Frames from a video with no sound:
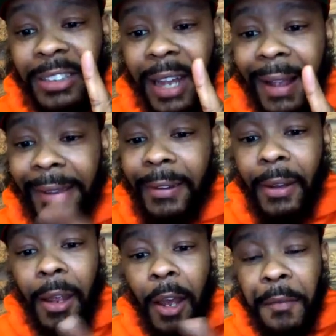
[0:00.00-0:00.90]
jacket
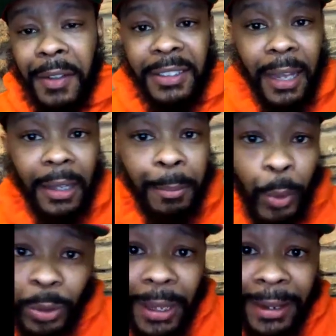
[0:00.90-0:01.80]
for selling
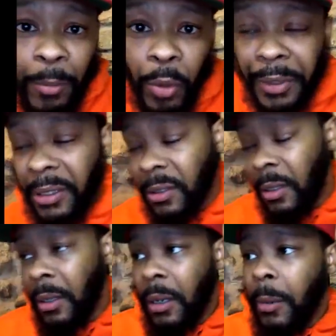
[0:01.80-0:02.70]
bootleg movies.
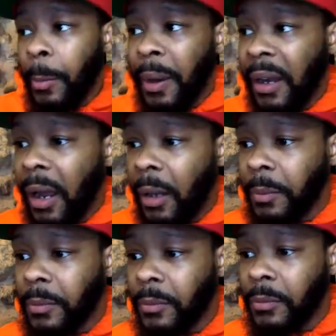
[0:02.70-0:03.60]
But,
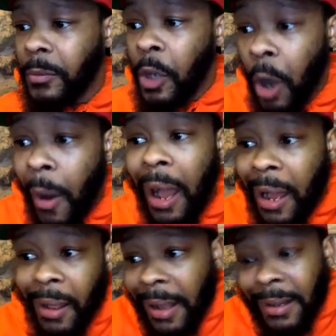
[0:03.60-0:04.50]

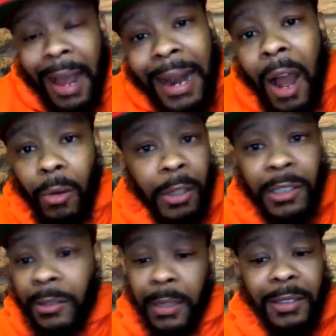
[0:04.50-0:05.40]
I got out. It's
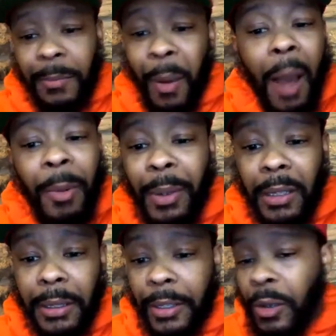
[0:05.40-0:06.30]
a
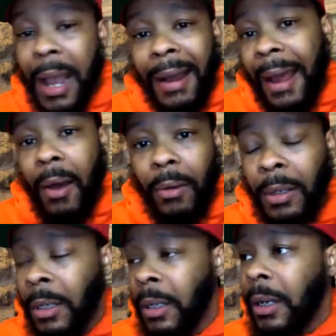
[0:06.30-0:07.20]
probability you got
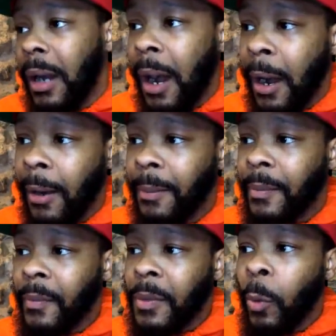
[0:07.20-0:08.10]
out.
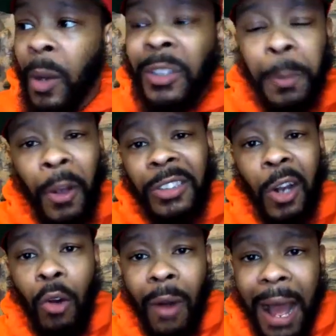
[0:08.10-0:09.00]
We were supposed to
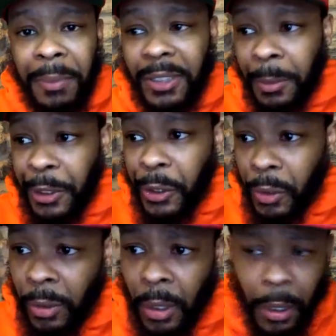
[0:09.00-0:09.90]
go rob some
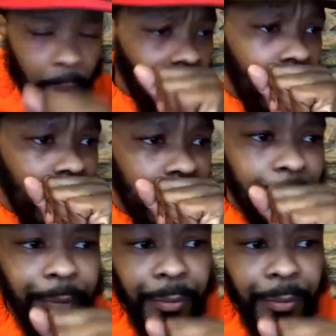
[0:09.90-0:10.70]
dude. And